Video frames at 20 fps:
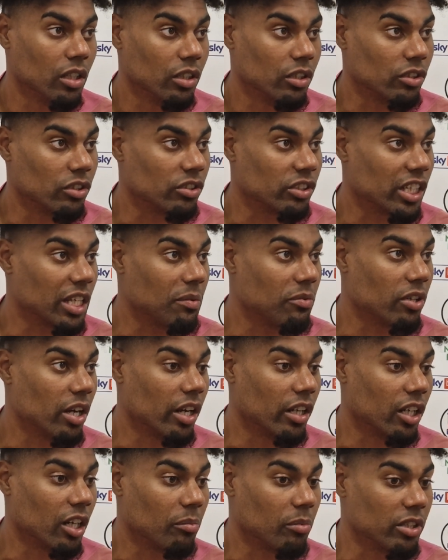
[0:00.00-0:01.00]
just keep
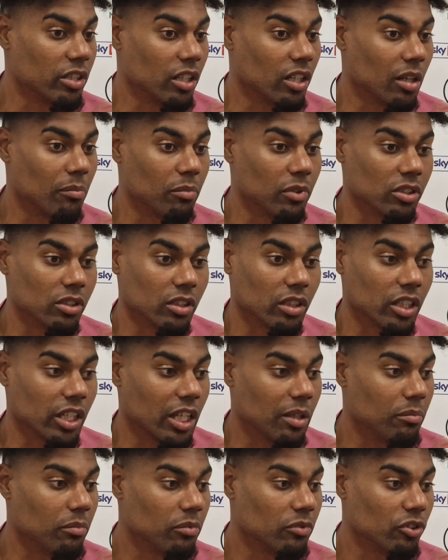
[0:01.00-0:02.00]
turning up in your numbers and
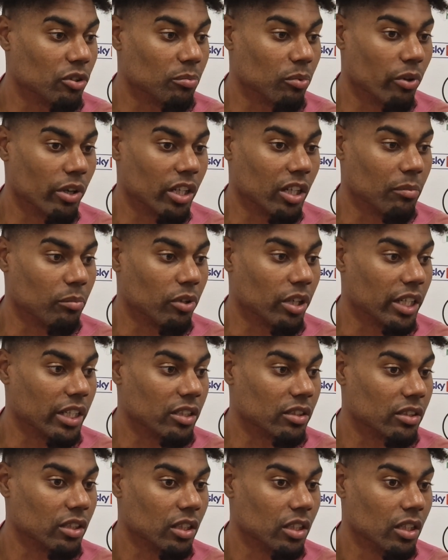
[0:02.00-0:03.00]
keep supporting the
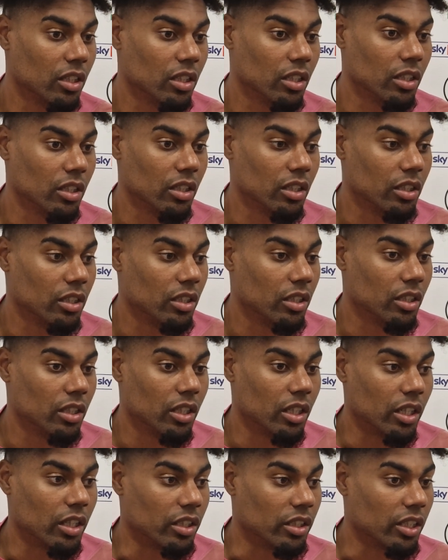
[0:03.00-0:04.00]
boys.
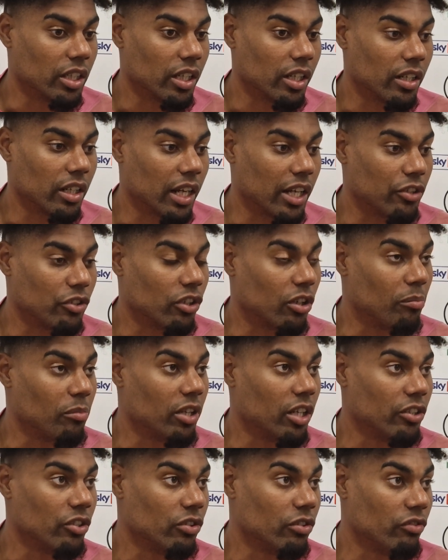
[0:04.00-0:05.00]
And yeah, like
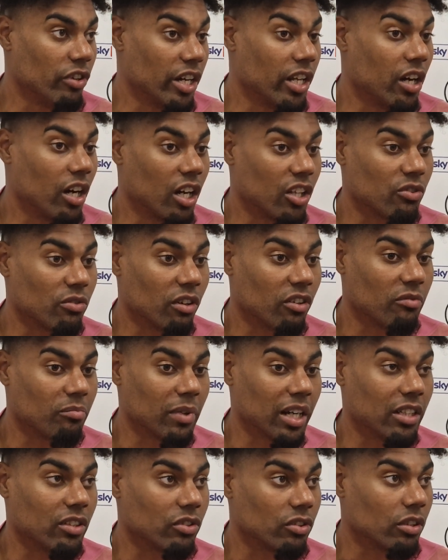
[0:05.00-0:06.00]
you really are a 12th
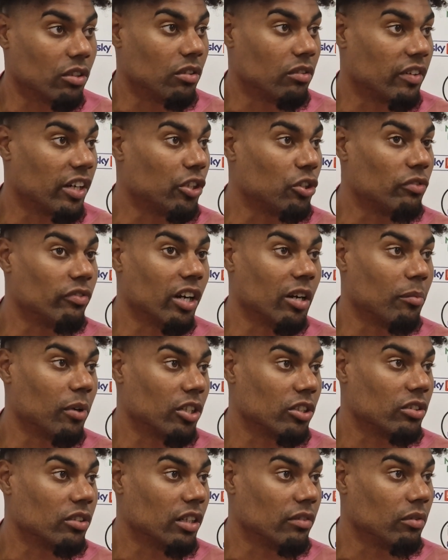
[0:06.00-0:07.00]
man. So thank you very
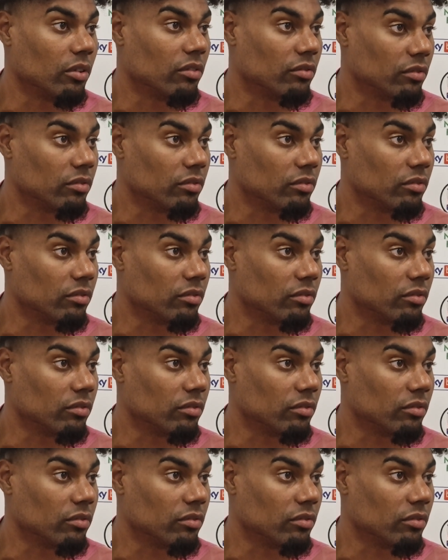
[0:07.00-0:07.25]
much, everyone,